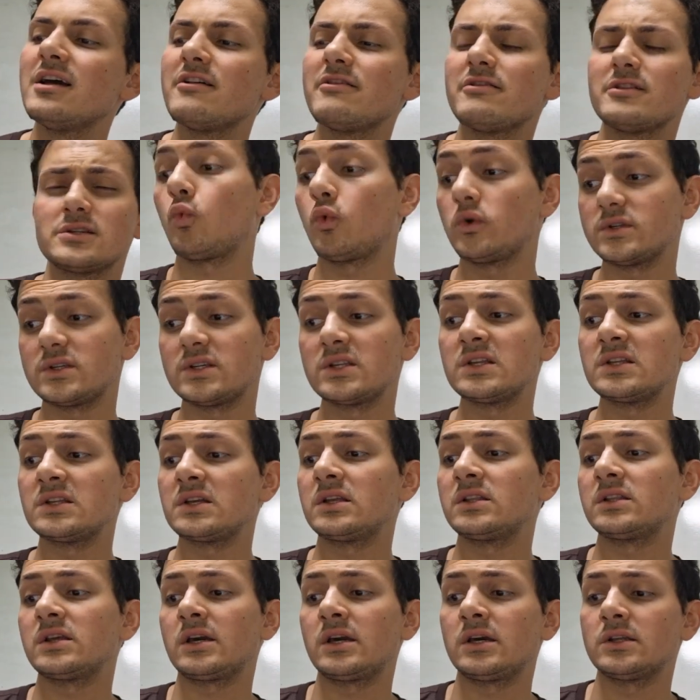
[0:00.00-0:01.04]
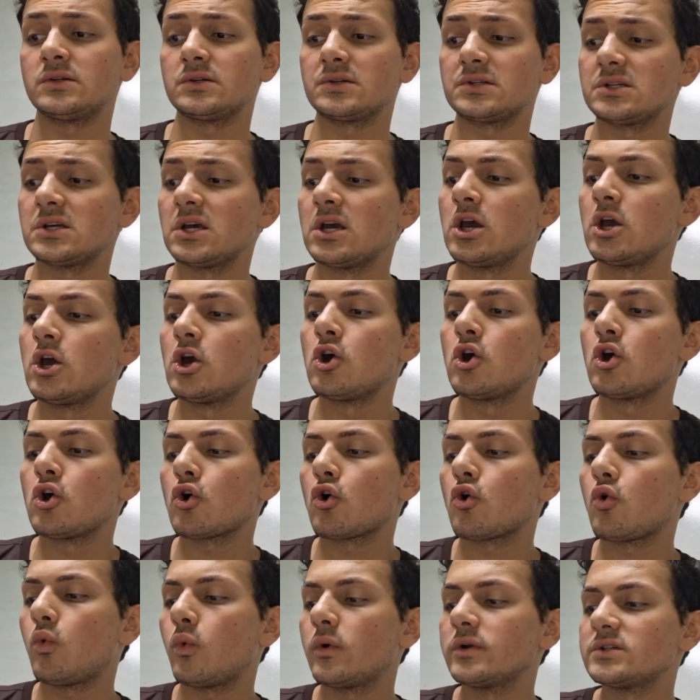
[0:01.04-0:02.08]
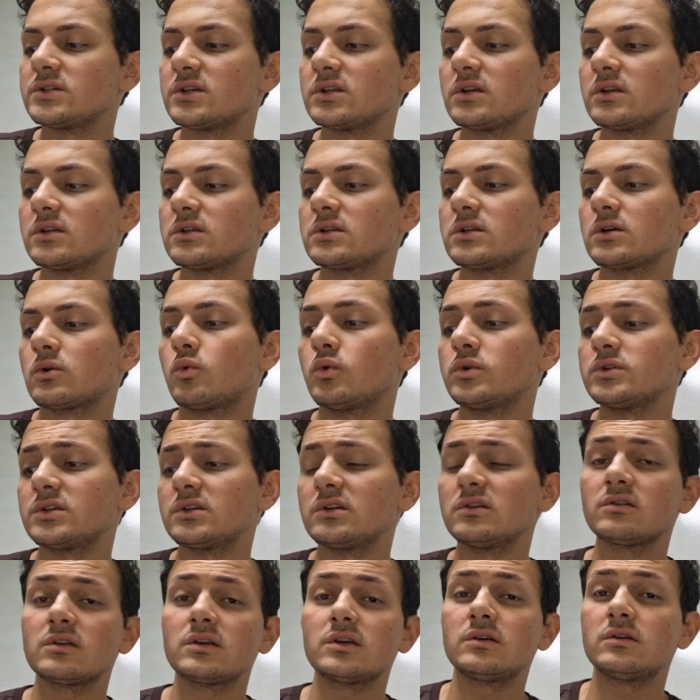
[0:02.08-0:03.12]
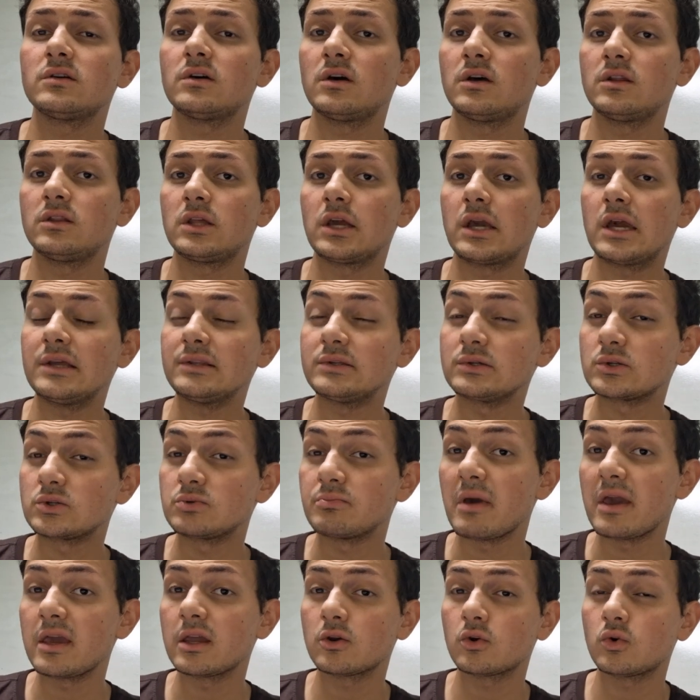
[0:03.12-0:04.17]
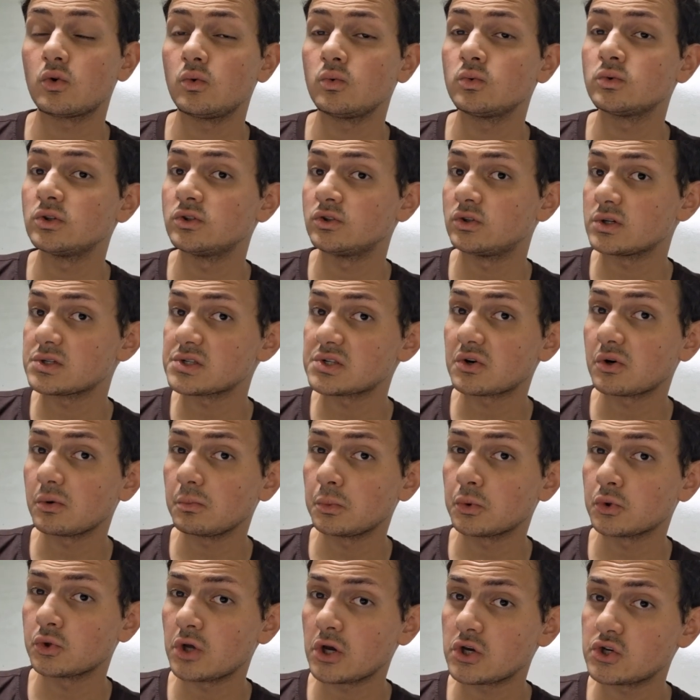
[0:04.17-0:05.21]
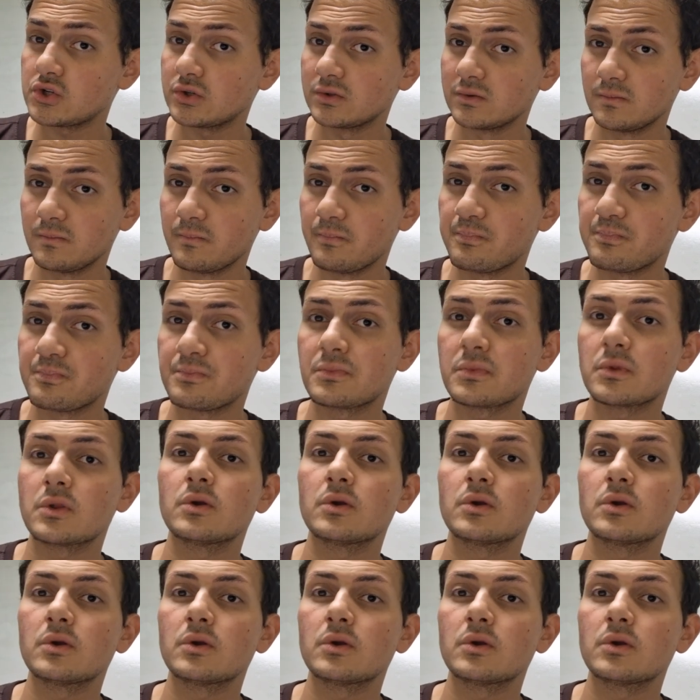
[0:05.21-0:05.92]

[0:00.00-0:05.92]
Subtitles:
the coincident indicators. Coincident indicators may include industrial production,